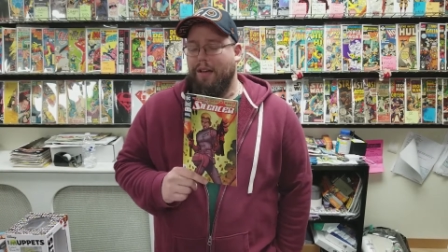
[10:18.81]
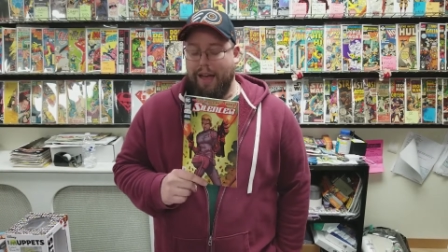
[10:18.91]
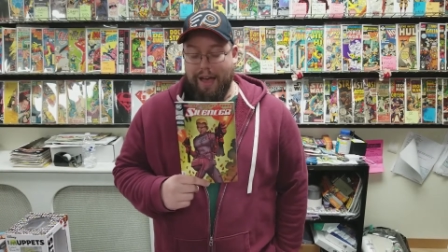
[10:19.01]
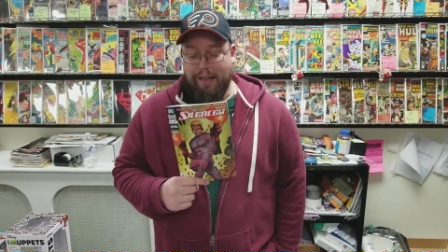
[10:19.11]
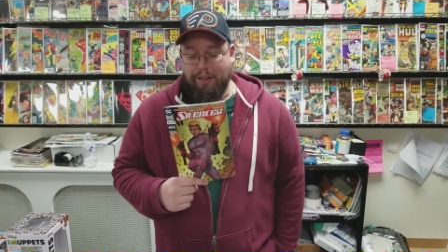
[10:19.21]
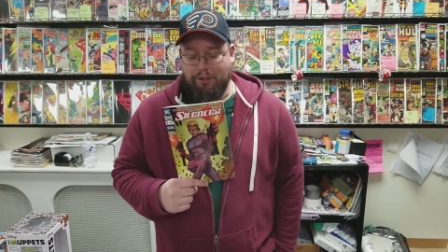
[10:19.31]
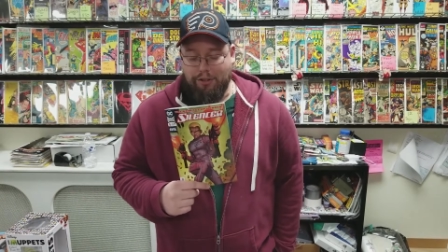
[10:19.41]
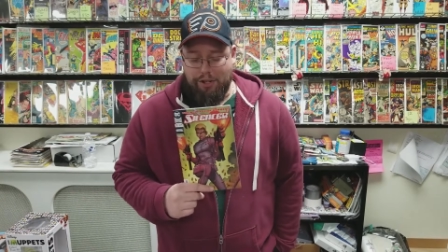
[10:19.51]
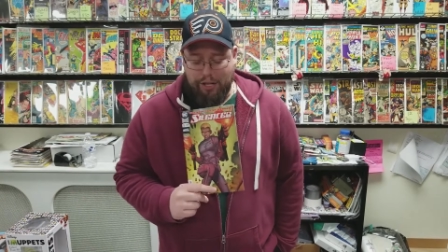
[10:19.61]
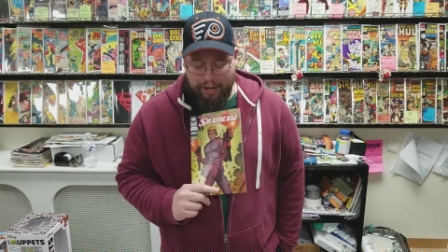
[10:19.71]
and
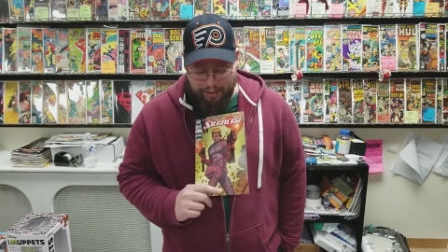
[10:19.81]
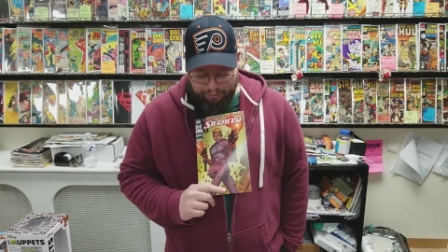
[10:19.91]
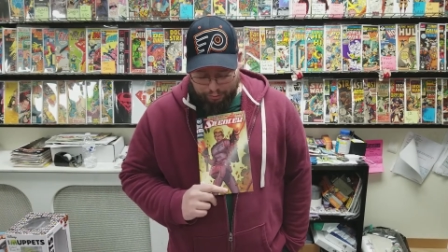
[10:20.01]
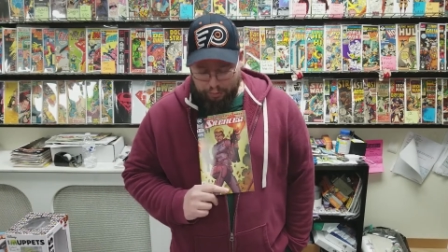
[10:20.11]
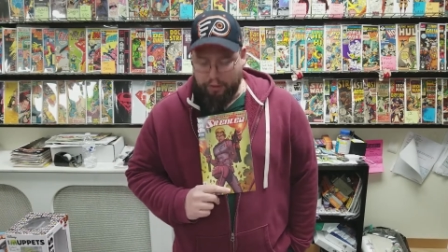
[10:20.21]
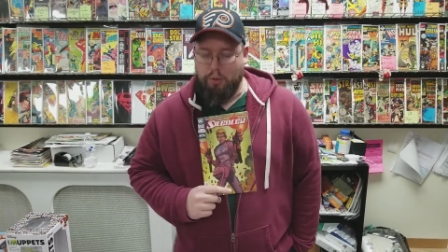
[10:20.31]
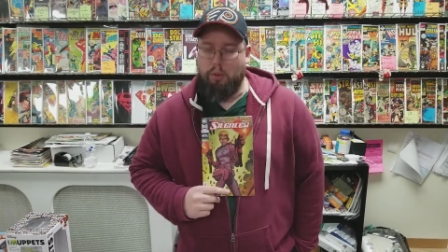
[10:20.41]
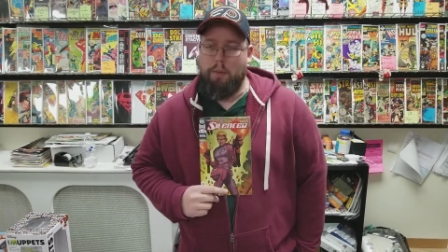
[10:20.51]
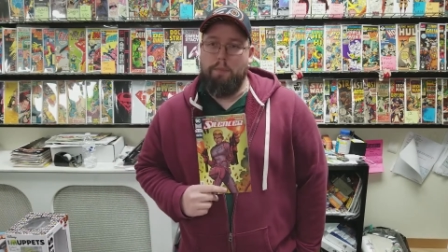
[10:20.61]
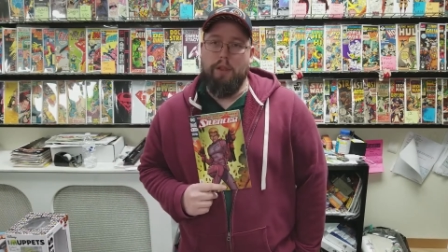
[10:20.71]
she has a pretty
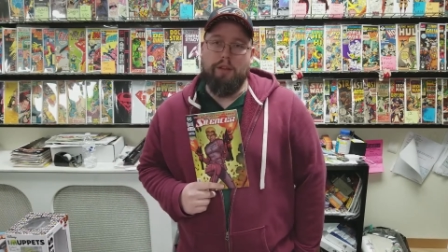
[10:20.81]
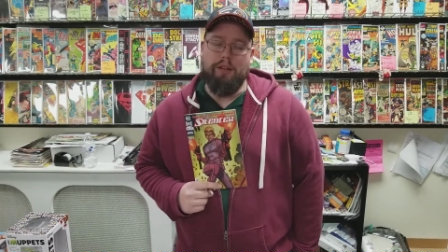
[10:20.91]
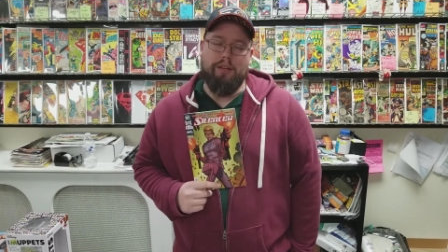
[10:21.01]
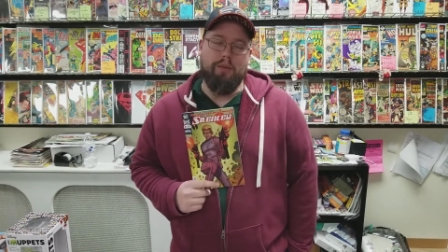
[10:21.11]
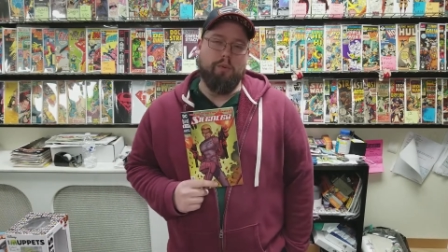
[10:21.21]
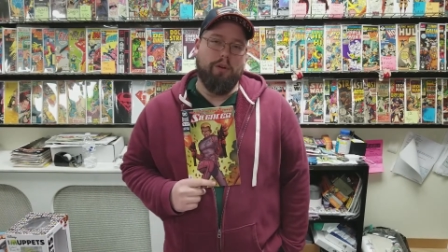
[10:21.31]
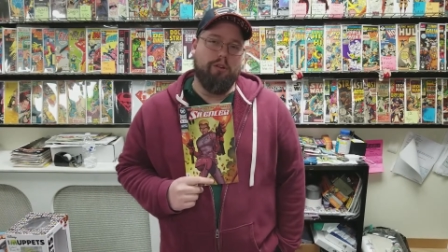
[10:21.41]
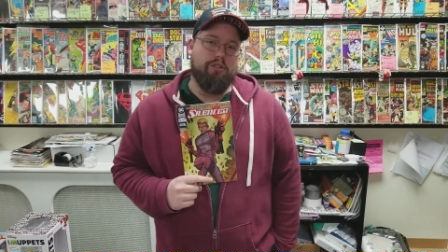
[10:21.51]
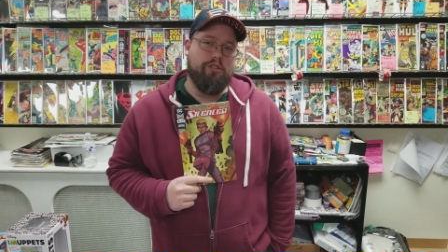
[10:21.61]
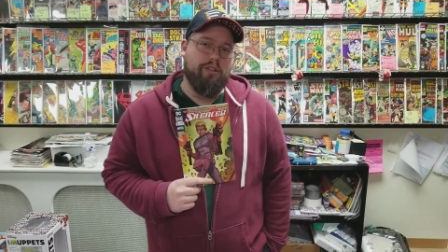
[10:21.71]
cool ability
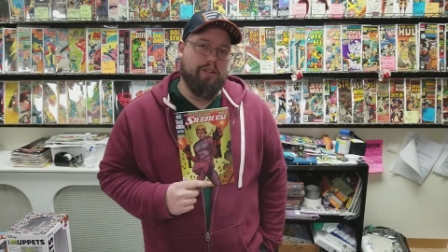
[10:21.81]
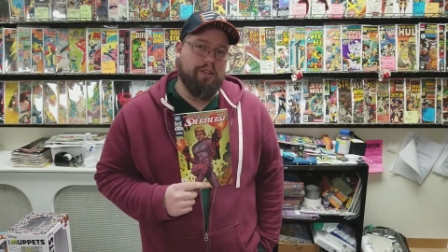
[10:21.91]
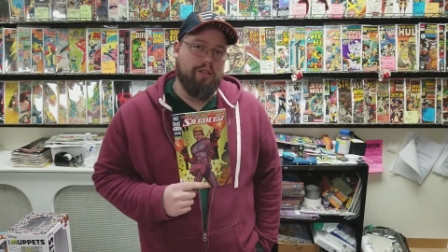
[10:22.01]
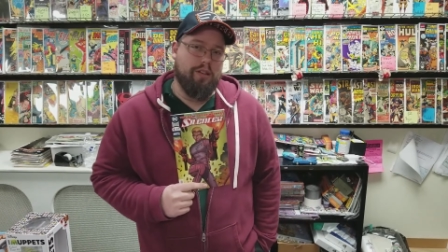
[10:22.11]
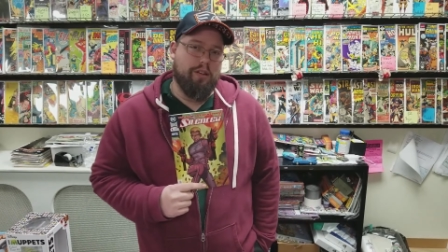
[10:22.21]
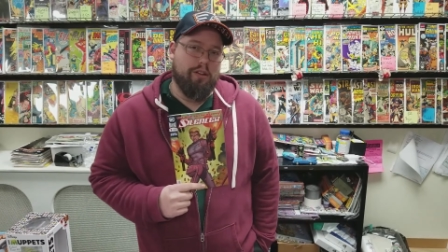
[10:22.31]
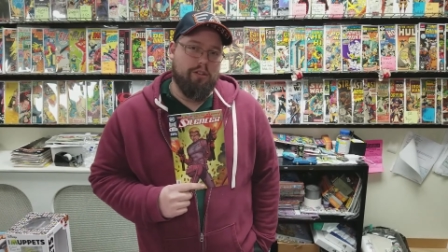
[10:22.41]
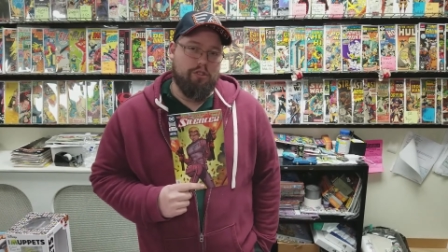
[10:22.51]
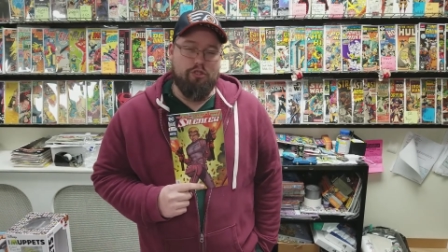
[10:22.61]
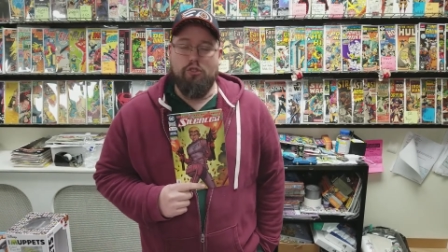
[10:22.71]
where she
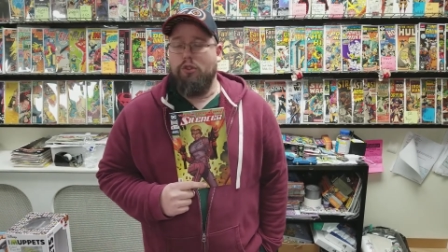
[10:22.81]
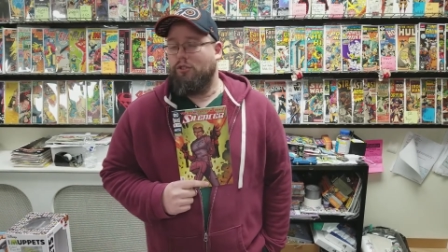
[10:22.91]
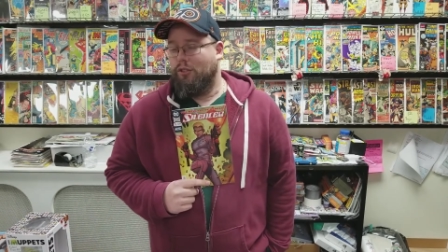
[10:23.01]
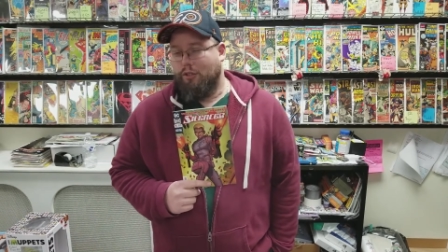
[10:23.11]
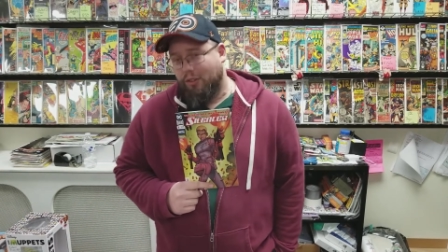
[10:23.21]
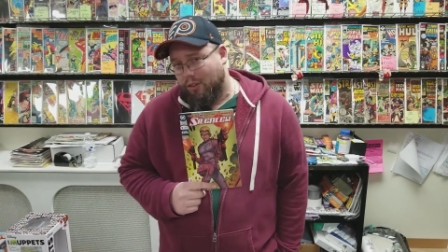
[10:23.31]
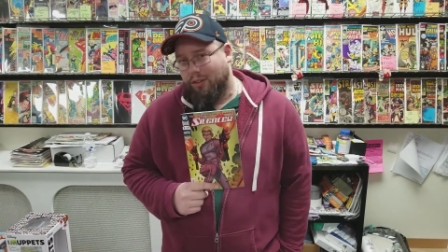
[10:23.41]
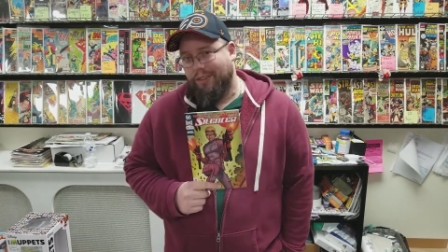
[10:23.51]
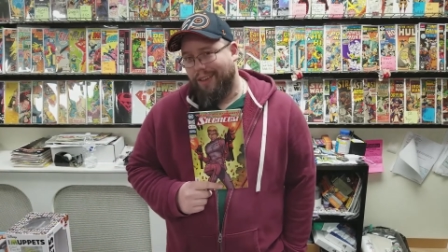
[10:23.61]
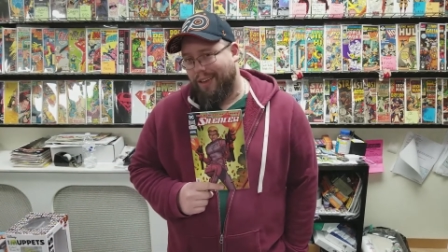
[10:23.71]
shushes
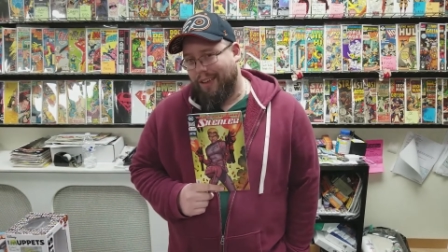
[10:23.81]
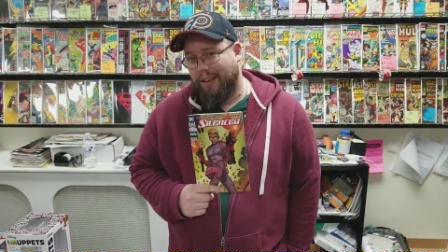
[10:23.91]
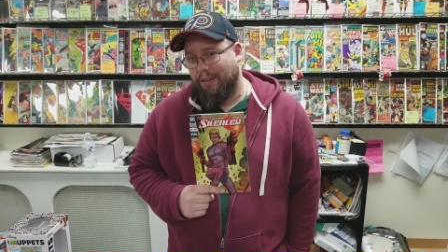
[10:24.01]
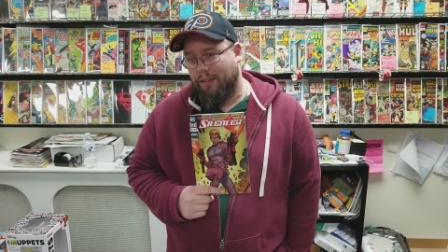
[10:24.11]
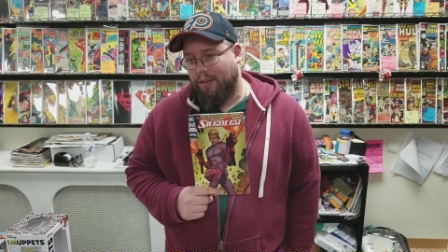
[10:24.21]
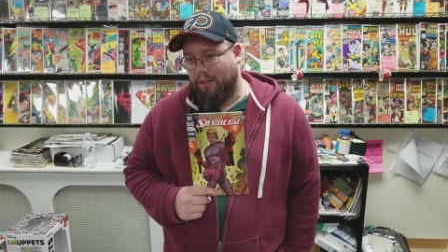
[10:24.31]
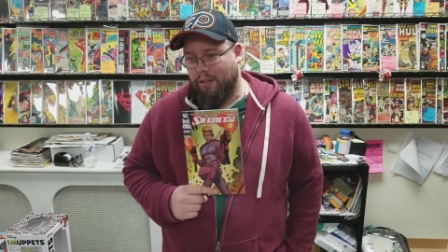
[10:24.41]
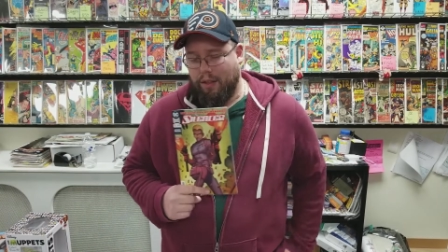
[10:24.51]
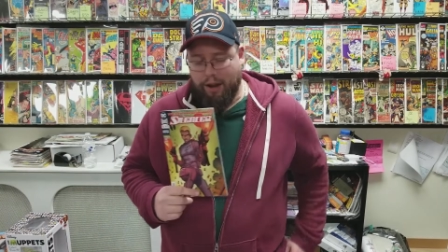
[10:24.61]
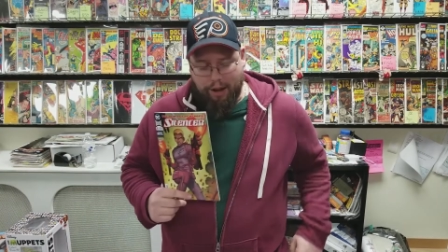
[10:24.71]
and
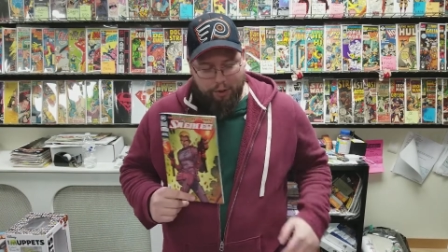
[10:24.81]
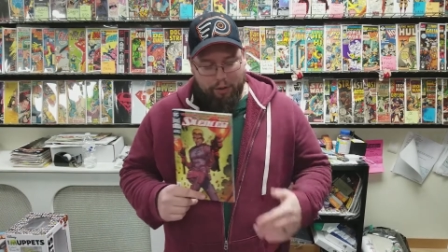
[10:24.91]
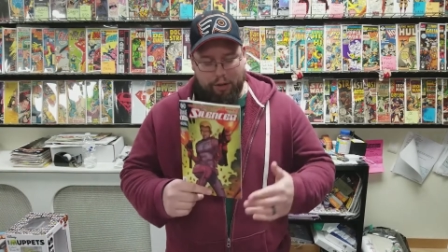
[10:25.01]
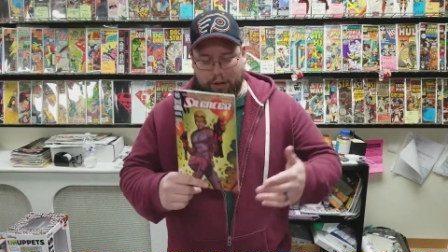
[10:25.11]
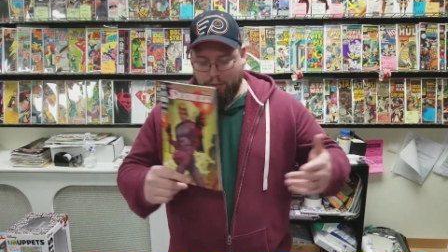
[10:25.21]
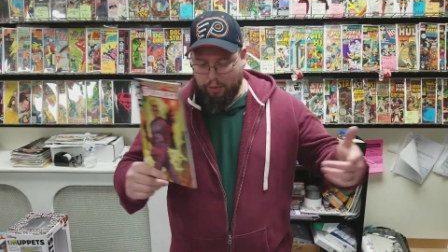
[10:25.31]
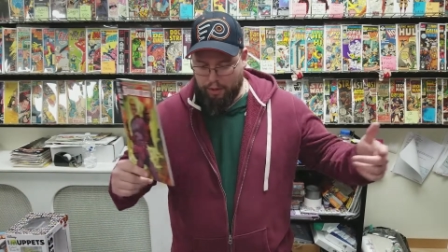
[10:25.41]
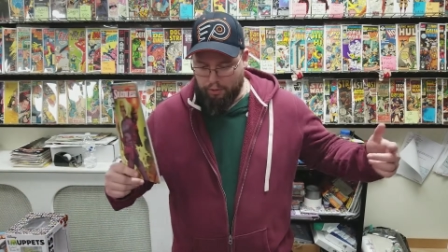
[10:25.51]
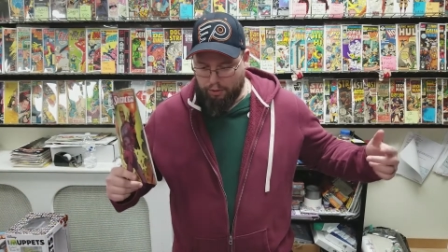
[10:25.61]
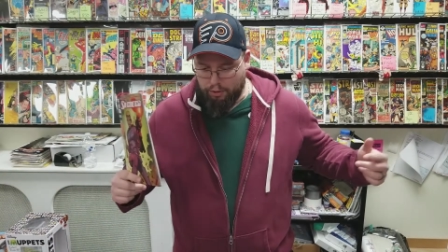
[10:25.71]
an area
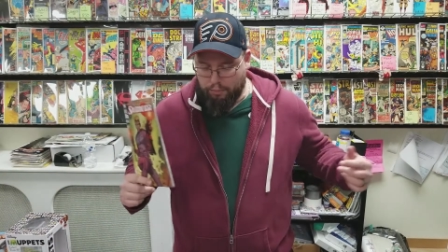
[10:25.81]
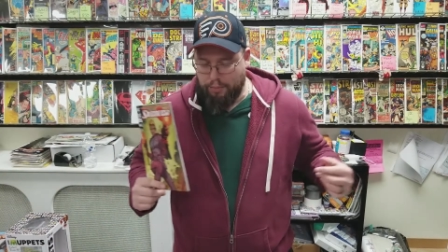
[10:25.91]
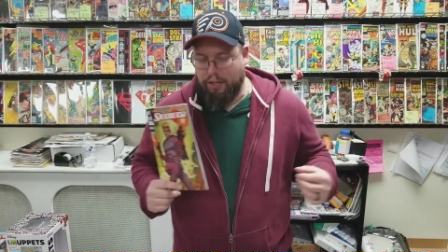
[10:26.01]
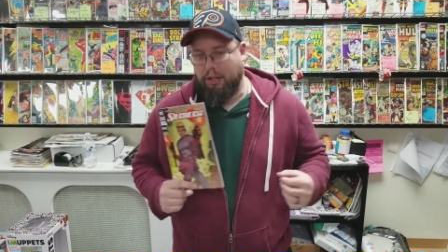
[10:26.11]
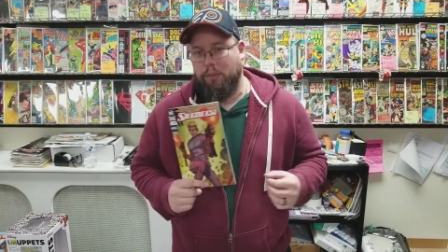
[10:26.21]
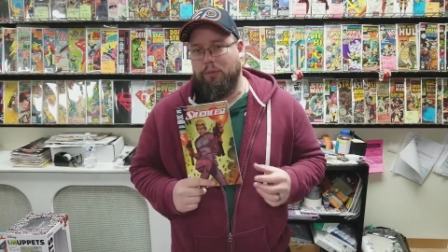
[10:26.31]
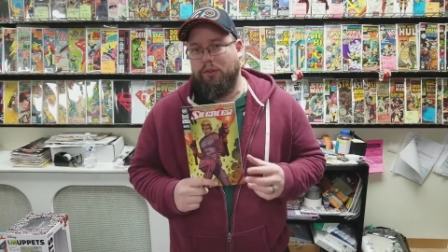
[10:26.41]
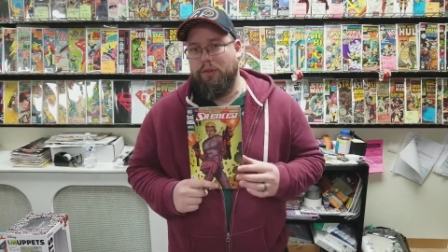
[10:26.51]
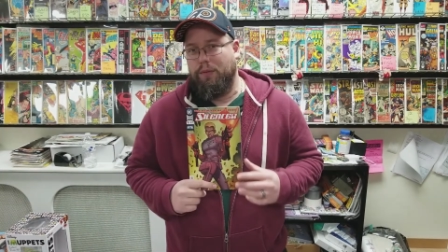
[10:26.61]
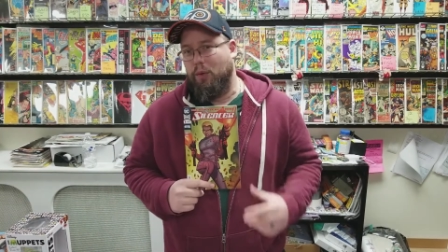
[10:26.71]
around her becomes
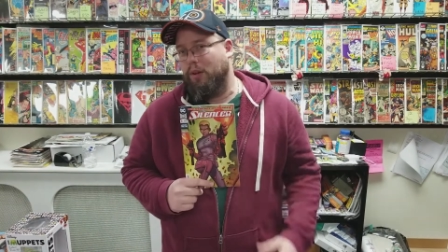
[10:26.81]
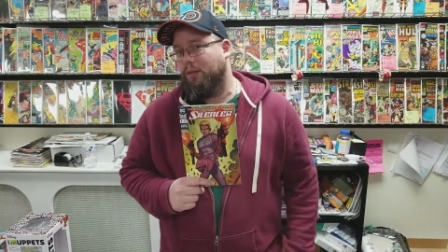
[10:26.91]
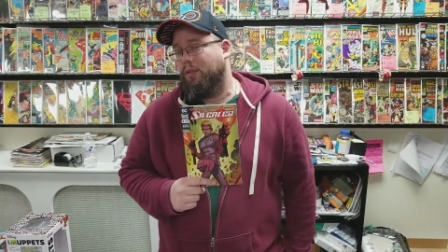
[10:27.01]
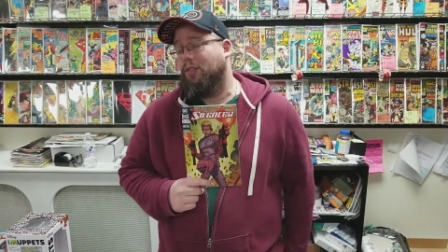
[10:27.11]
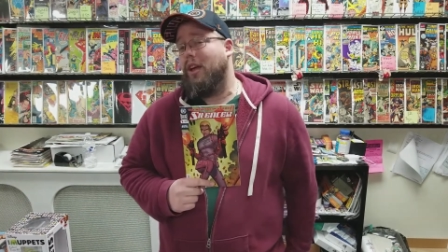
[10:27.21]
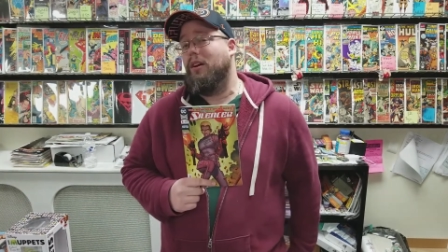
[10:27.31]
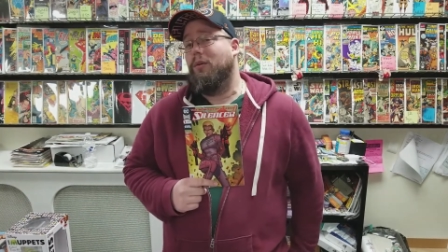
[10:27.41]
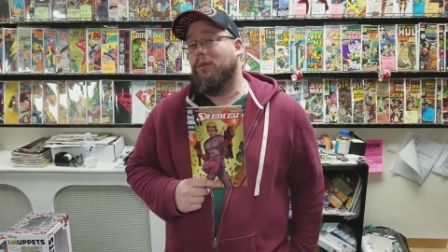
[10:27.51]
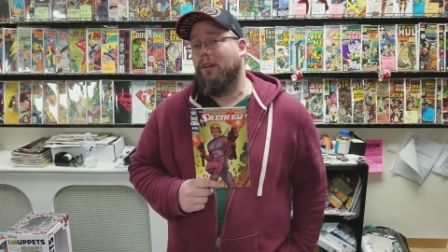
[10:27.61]
devoid of sound.